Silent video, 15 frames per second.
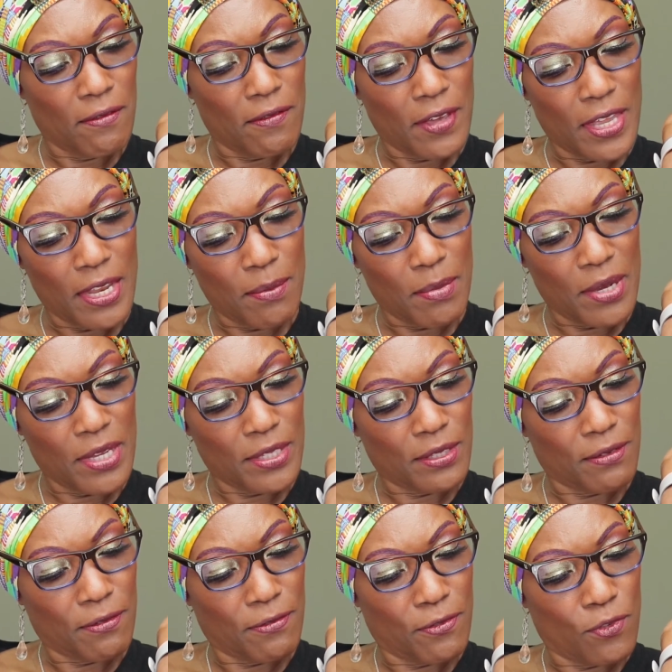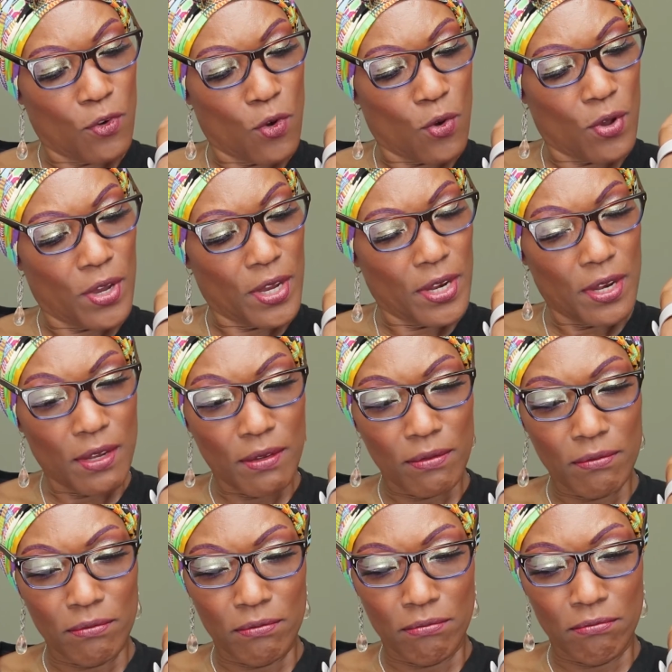Venomous Void.
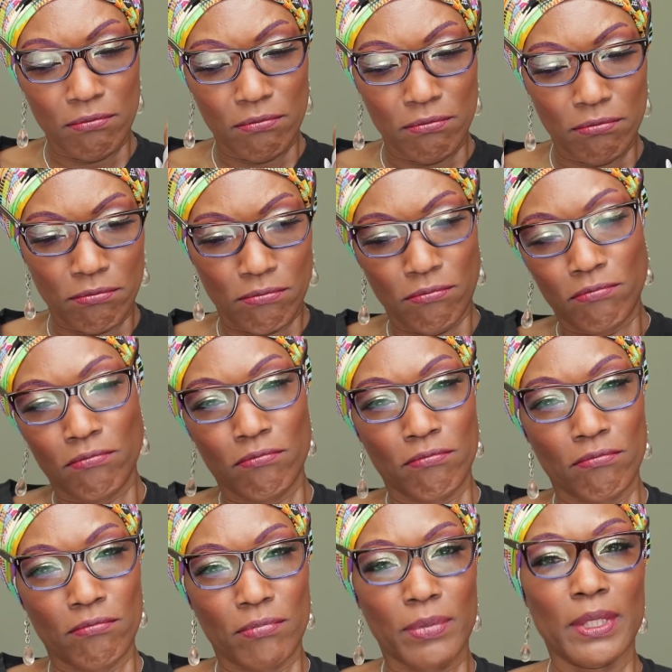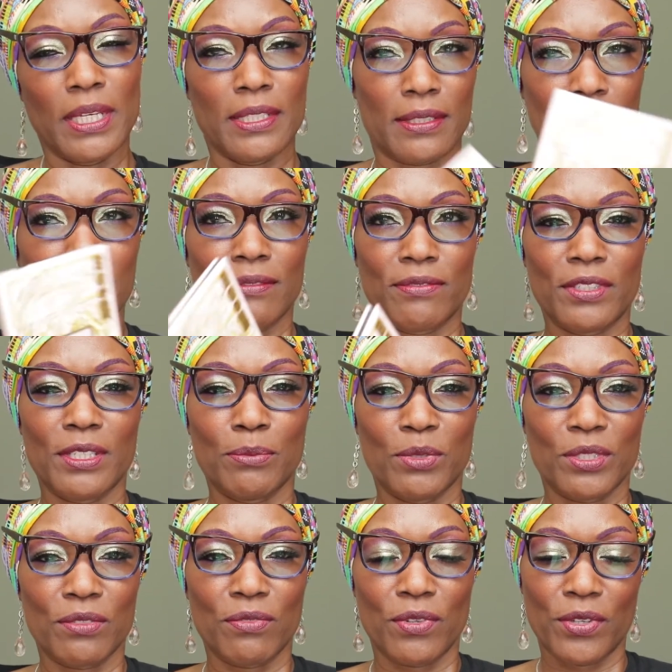Yes,
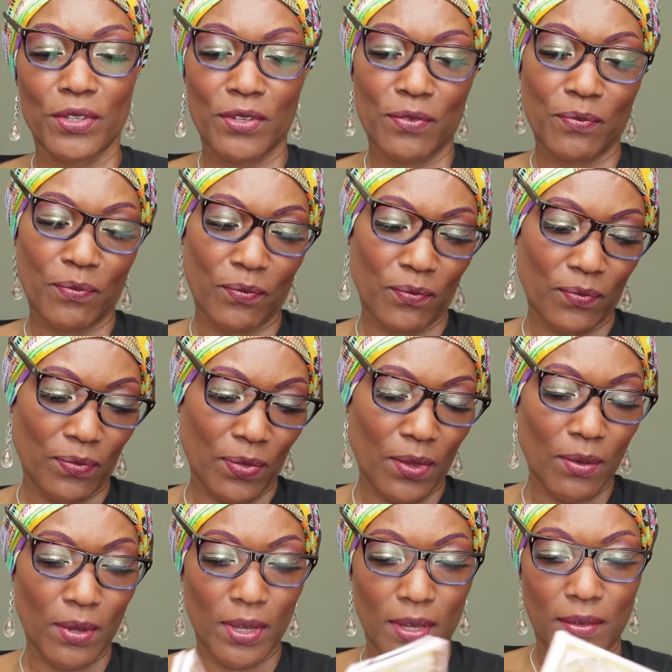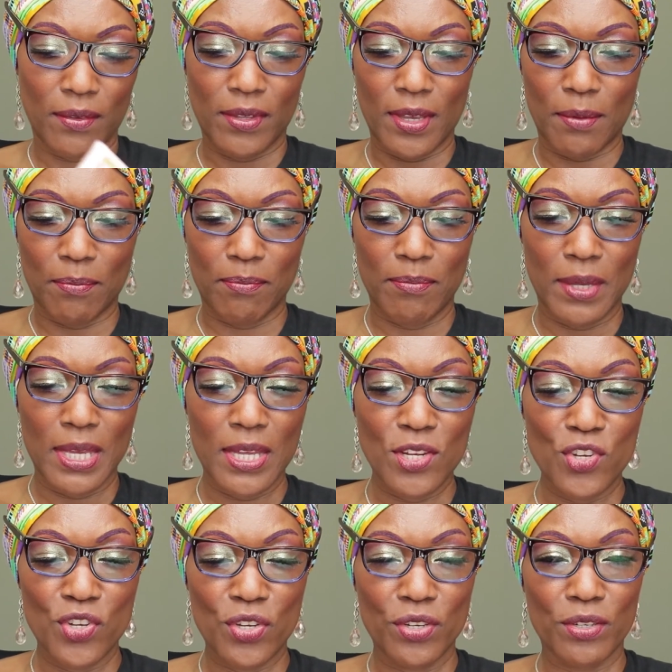Venomous Void. Okay, yeah,
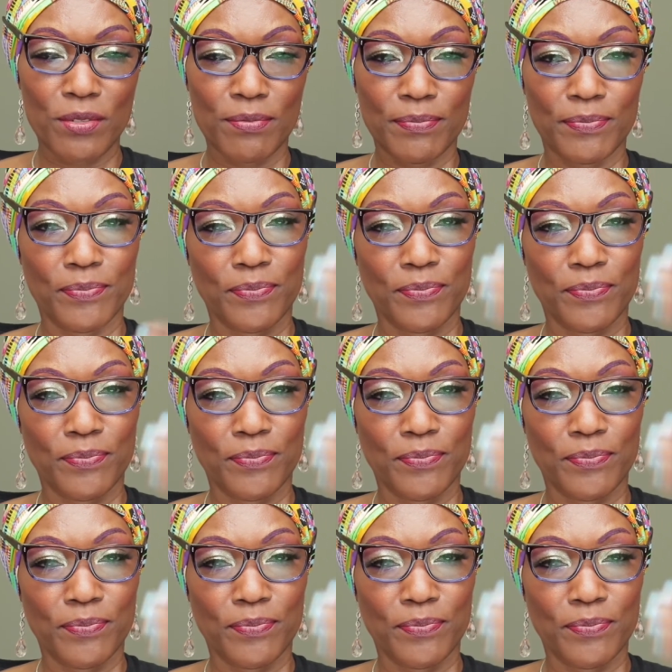making sure.